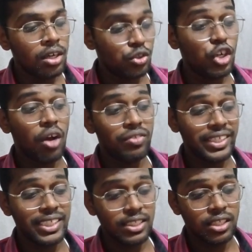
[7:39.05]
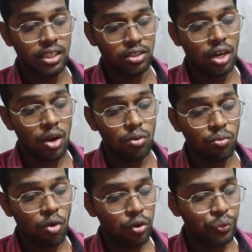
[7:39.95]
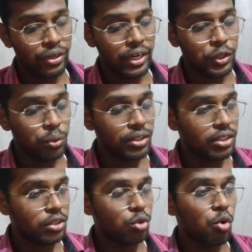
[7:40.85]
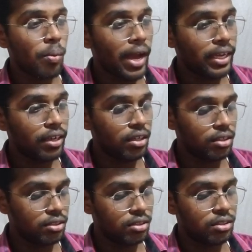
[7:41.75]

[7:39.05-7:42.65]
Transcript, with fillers: So now this is there. Now what we try to do is let's go back here